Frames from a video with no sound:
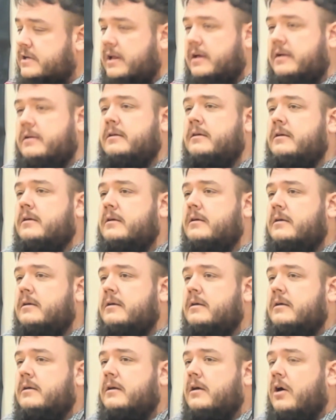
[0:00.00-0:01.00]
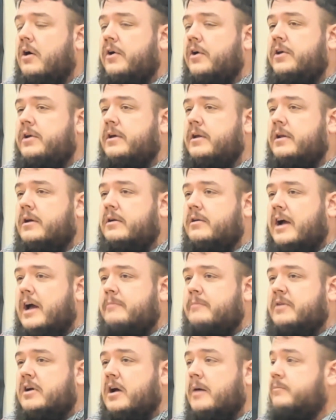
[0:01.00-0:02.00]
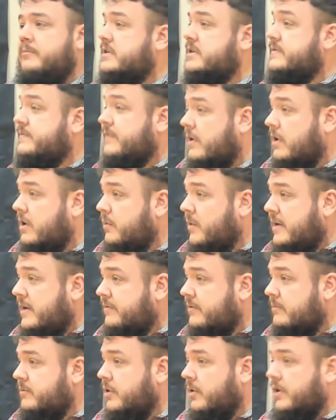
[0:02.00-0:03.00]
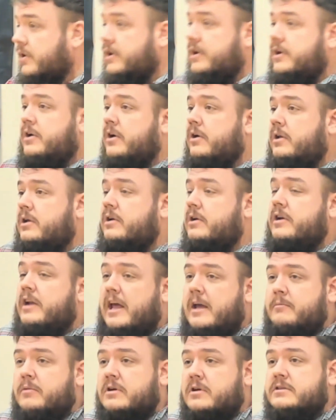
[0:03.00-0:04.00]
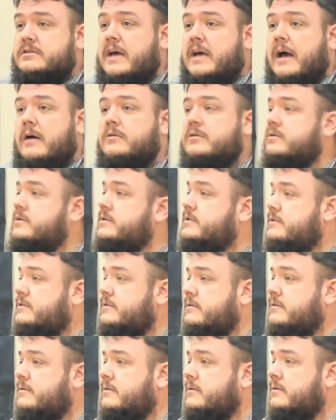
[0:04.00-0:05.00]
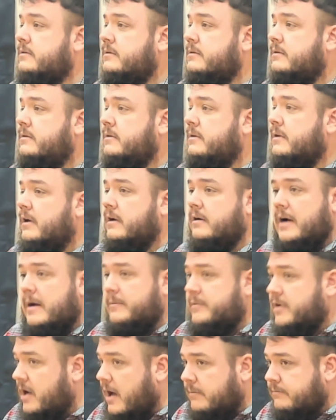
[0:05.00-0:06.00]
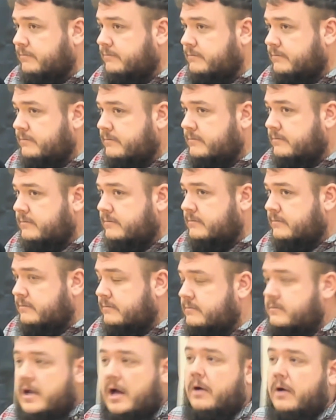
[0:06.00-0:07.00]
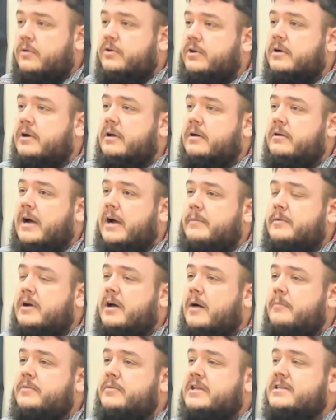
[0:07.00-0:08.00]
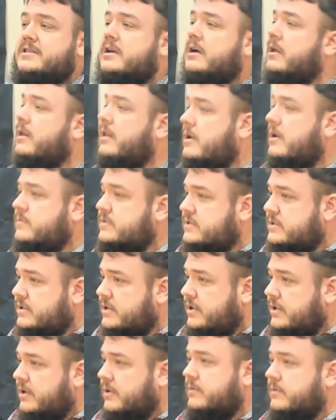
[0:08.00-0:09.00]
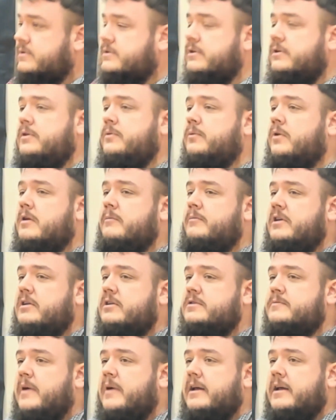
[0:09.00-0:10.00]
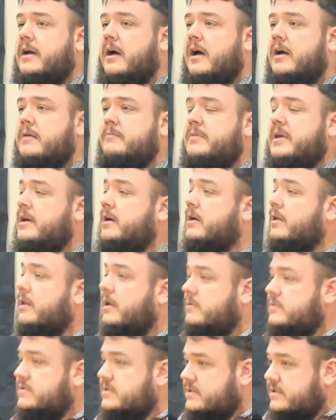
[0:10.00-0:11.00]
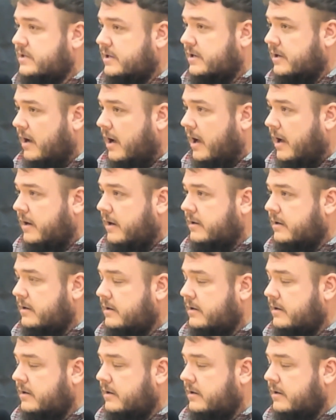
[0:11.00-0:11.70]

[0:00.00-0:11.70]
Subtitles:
it. Are you going to grab a cup that's far away from you? Are you going to go to your neighbor's house and grab a cup? No, you're going to grab a cup that's close to you. So you want to be used by God, be close to God.